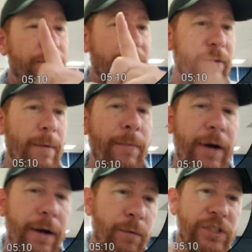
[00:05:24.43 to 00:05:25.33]
If I remember
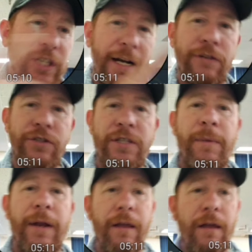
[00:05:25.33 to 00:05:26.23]
right. We'll check it out in just a
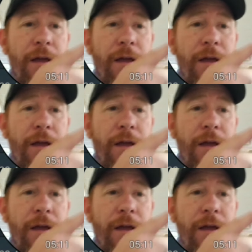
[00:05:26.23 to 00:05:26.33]
minute.